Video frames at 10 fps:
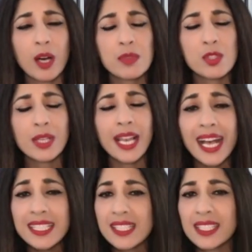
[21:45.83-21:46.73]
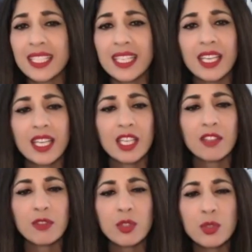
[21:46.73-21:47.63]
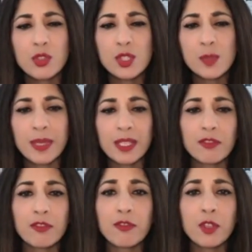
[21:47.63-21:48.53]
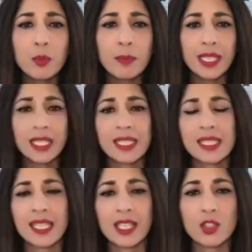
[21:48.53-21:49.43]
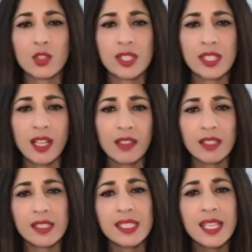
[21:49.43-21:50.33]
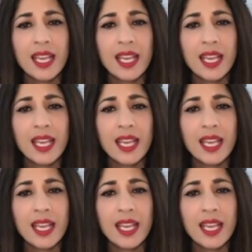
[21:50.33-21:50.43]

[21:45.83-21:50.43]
So lastly, if you could just spend a few minutes and just tell us